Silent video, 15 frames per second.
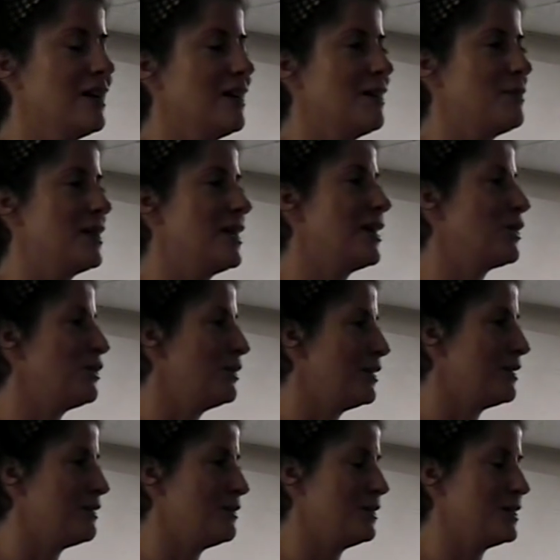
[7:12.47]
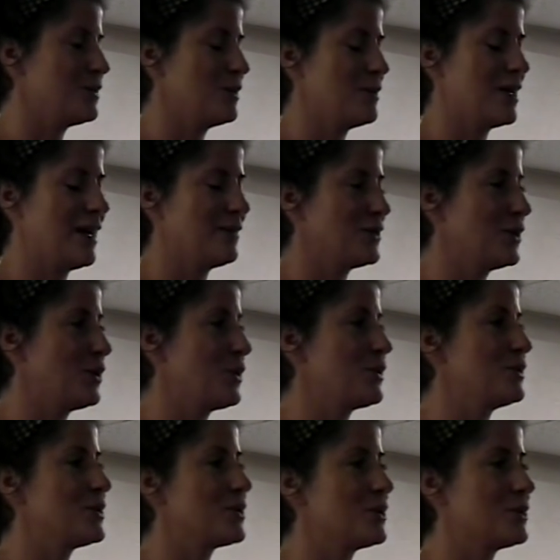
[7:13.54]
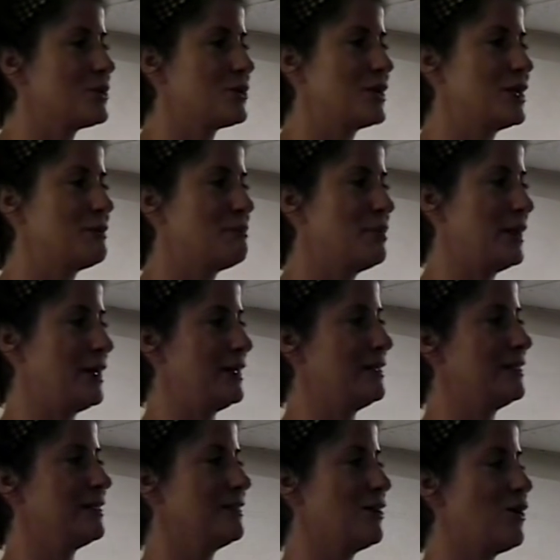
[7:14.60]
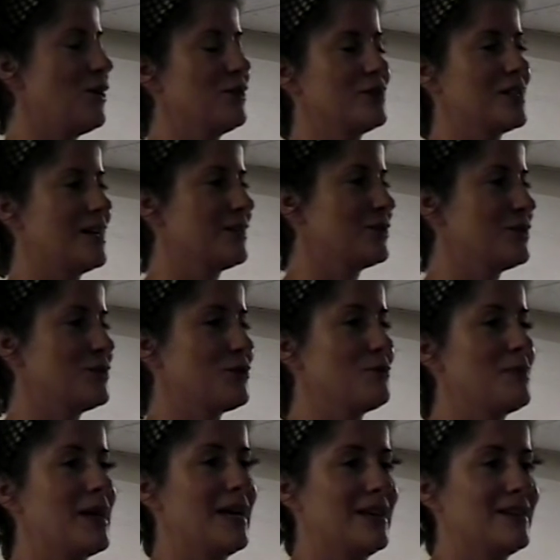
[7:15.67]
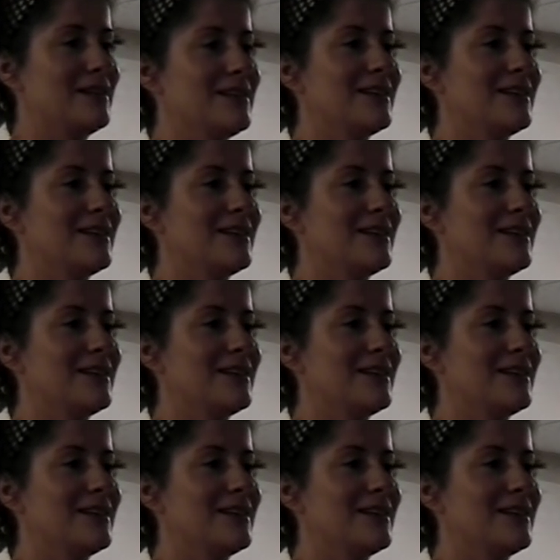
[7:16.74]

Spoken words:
I mean, not only these women have to go through surgery, but all the doctors are men.